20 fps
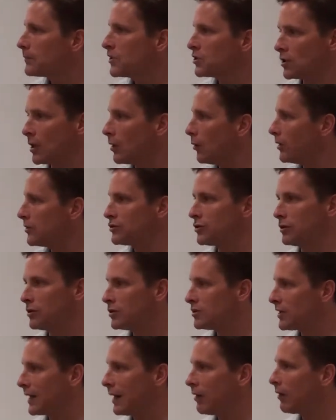other ones that are
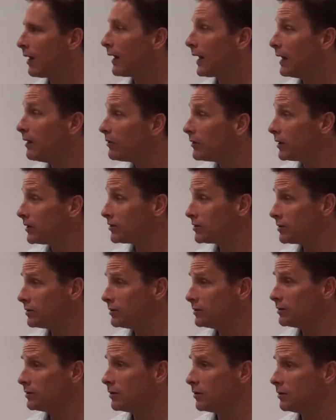just outright atheists
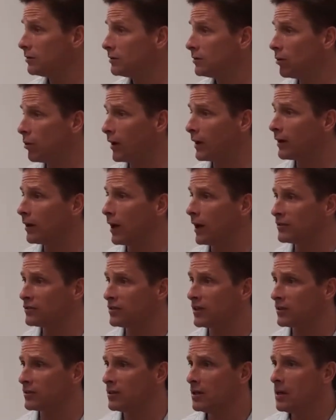or
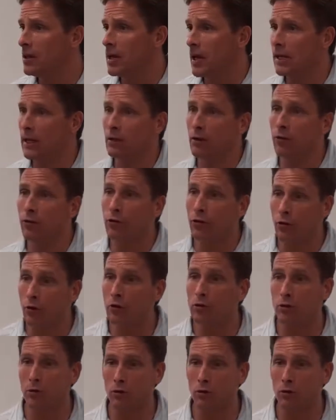agnostics. And then the third